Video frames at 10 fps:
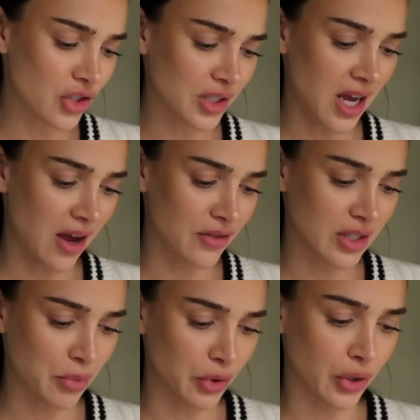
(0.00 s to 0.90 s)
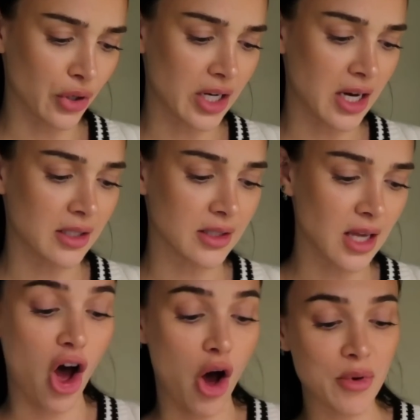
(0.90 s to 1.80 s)
just have simple
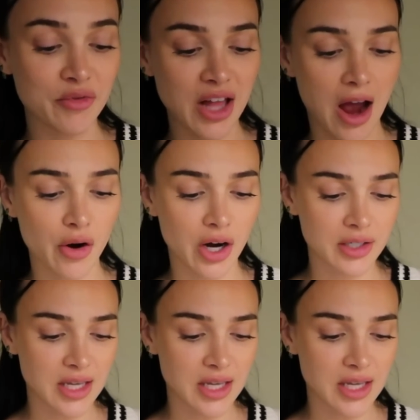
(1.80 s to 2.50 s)
ingredients: almond flour,